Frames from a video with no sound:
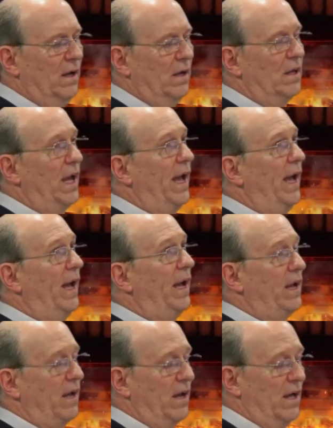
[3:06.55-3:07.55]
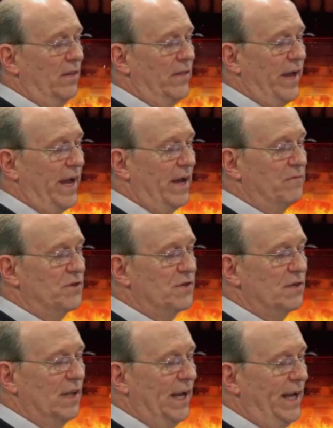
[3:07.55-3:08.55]
Yea, they have
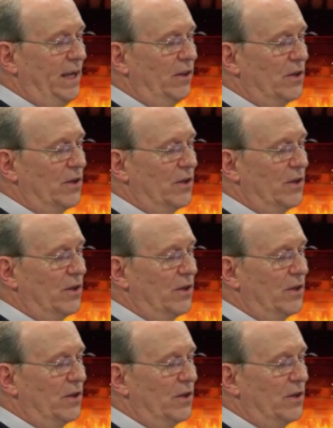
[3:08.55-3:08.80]
slain